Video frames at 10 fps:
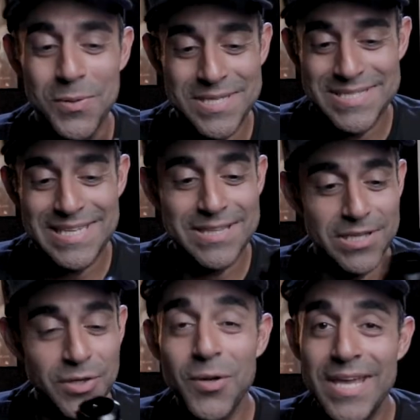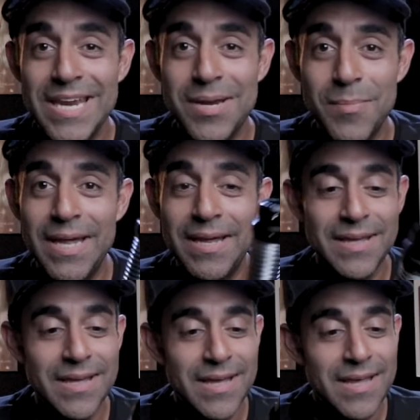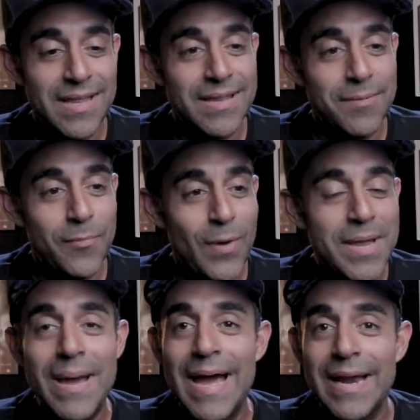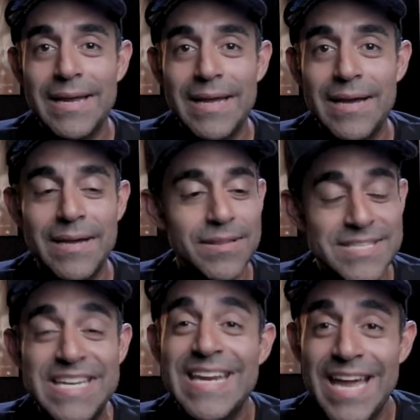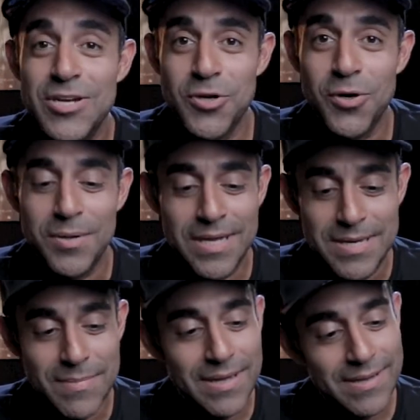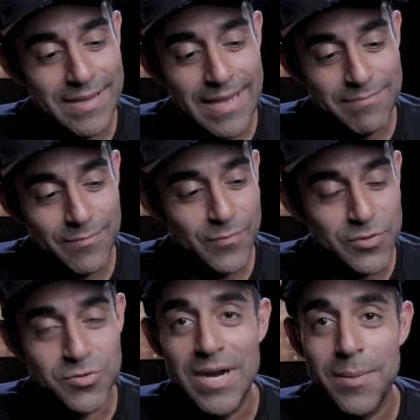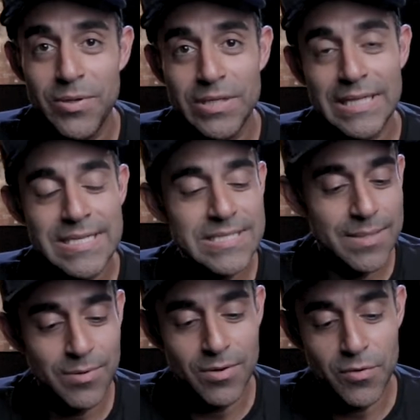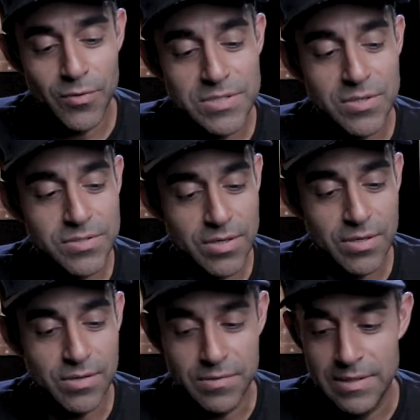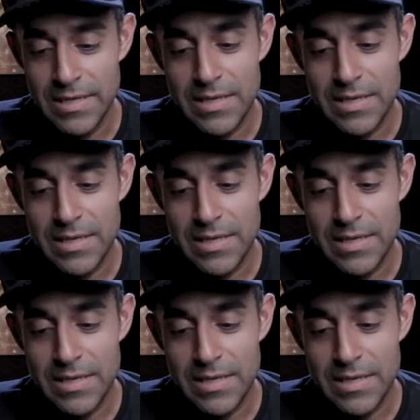This is like the little kid in me way back, the teenager that was trying to build a lightsaber all those years ago